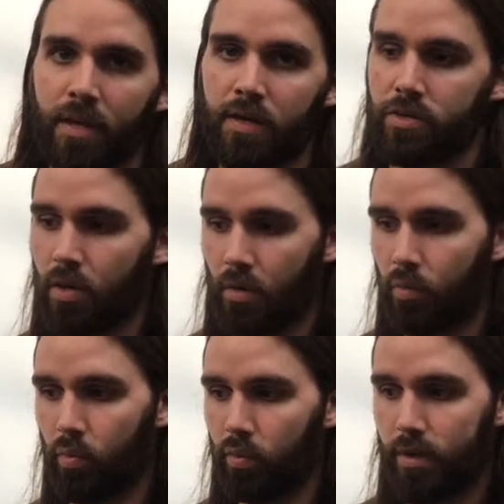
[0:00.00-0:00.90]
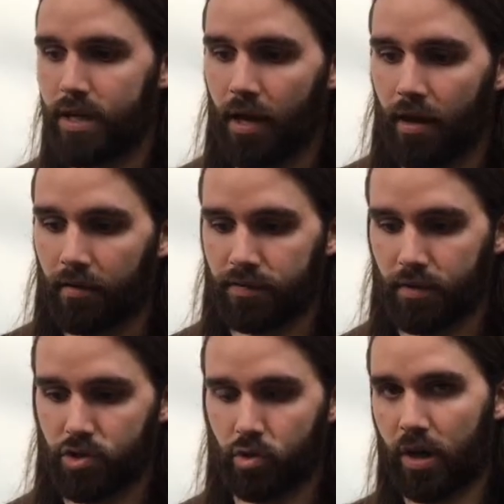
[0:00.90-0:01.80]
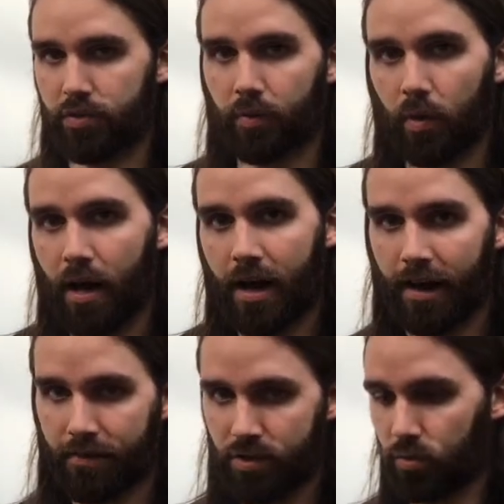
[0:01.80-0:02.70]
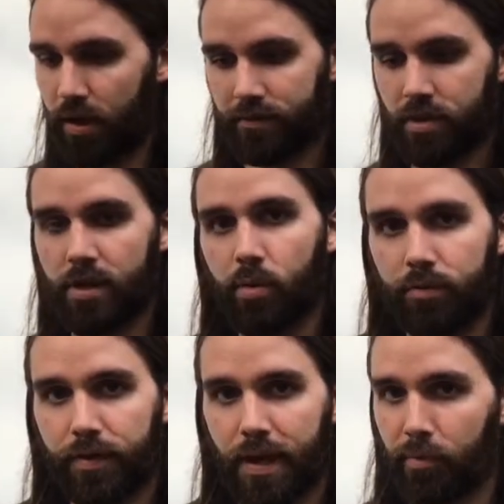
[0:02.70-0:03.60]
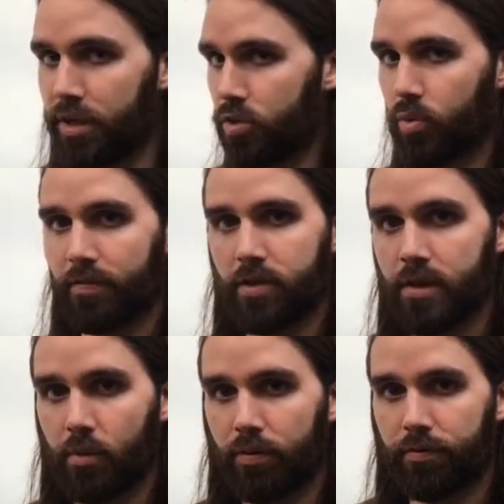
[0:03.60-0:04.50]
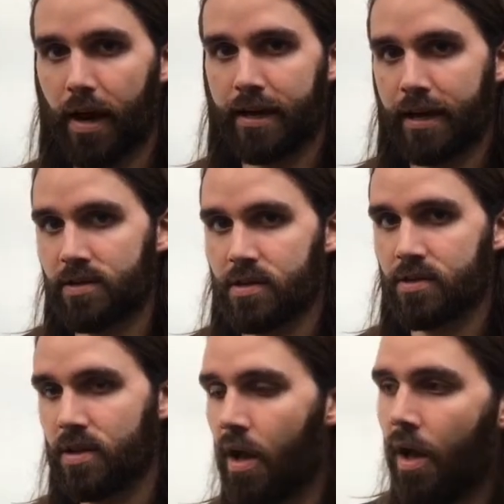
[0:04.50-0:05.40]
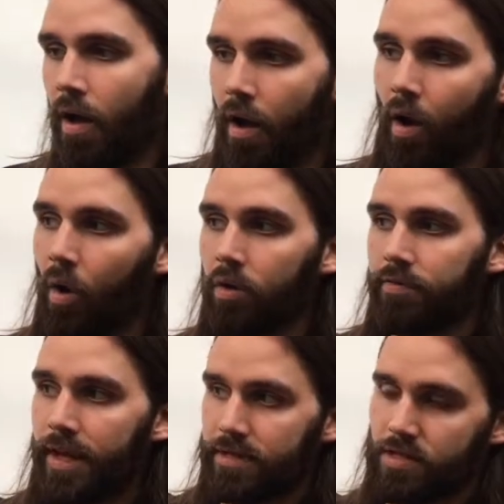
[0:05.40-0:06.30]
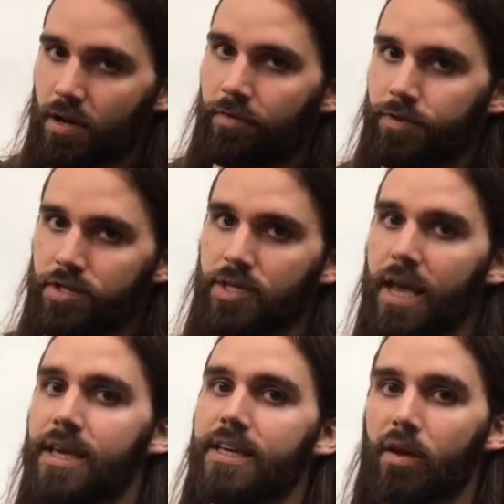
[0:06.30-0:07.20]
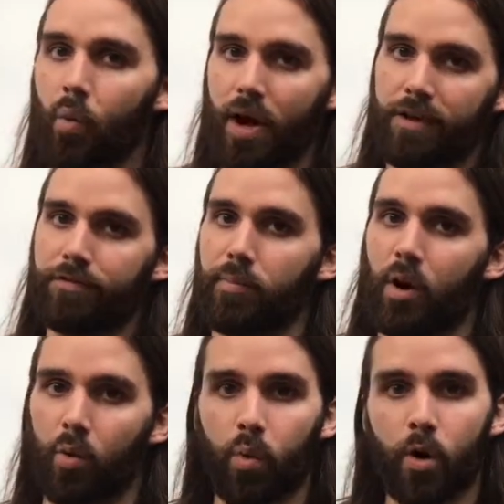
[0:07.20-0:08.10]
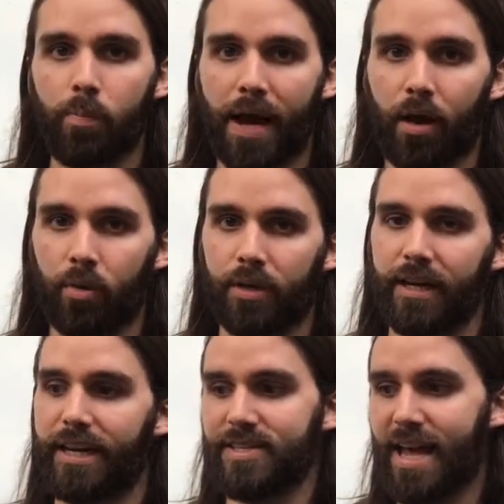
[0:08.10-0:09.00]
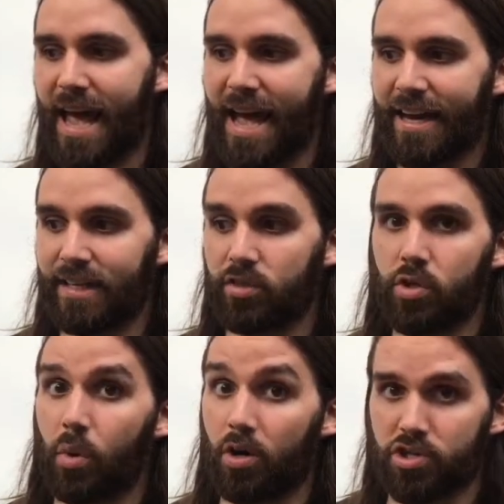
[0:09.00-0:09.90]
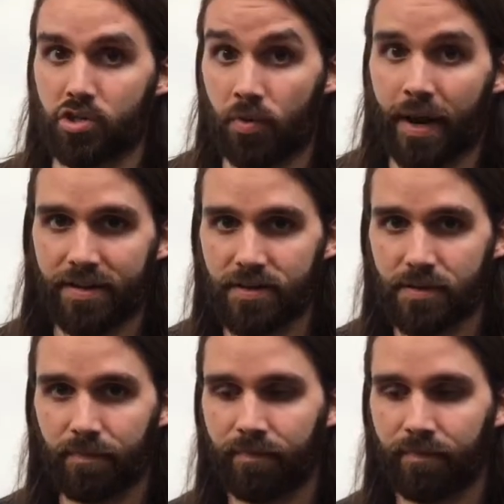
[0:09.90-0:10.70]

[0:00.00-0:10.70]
So when we have stressful lives, we have to deal with families, we have to deal with finances, all of that stuff is taking away from our willpower and it's adding to our stress.